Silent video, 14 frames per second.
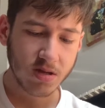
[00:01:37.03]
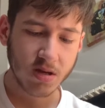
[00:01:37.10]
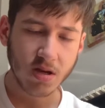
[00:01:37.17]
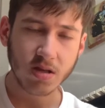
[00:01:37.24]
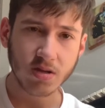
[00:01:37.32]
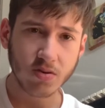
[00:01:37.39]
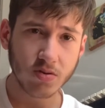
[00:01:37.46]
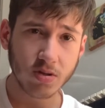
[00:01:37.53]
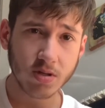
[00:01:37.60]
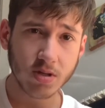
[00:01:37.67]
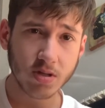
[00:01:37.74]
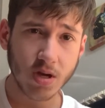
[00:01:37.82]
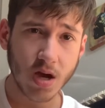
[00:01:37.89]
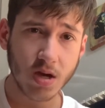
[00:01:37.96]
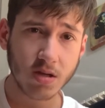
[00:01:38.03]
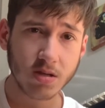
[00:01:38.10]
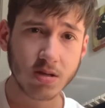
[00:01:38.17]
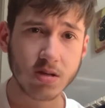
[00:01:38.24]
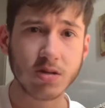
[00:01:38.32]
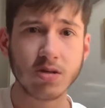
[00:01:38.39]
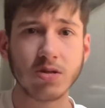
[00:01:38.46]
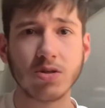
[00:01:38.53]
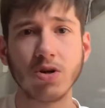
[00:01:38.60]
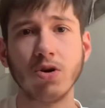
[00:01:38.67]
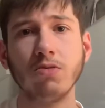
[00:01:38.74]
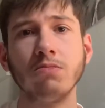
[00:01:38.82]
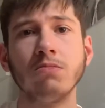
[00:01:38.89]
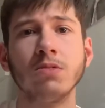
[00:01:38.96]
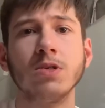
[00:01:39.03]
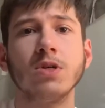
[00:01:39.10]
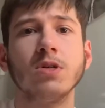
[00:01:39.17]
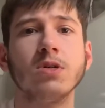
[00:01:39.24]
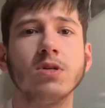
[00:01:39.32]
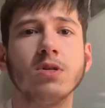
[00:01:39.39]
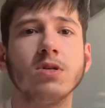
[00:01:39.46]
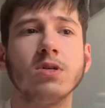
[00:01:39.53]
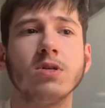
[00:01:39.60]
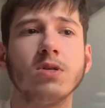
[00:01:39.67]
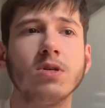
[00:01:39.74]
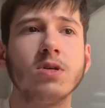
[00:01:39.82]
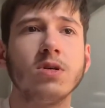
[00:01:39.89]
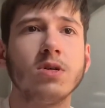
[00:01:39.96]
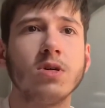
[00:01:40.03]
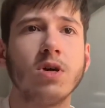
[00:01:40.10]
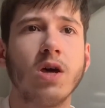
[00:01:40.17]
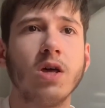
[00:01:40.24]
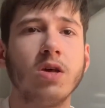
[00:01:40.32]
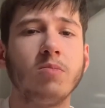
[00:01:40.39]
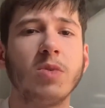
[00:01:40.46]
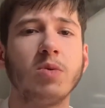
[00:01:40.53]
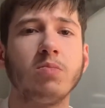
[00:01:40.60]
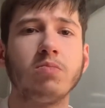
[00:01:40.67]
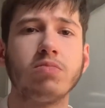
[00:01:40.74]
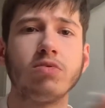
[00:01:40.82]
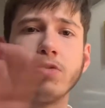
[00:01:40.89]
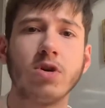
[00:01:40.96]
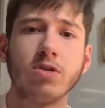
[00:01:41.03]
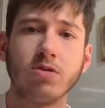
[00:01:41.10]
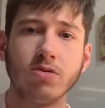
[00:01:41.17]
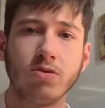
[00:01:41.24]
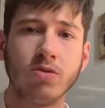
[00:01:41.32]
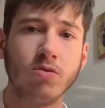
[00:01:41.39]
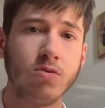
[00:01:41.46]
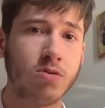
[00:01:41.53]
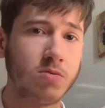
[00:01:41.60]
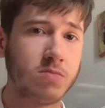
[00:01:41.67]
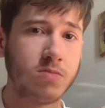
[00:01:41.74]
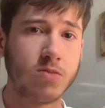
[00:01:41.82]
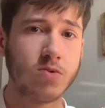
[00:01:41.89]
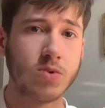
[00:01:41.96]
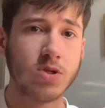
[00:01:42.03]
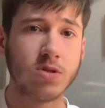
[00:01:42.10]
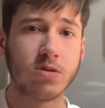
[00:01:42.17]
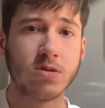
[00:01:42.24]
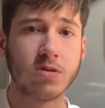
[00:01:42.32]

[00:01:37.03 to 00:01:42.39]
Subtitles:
it was just that. So, and then my brother, who's if you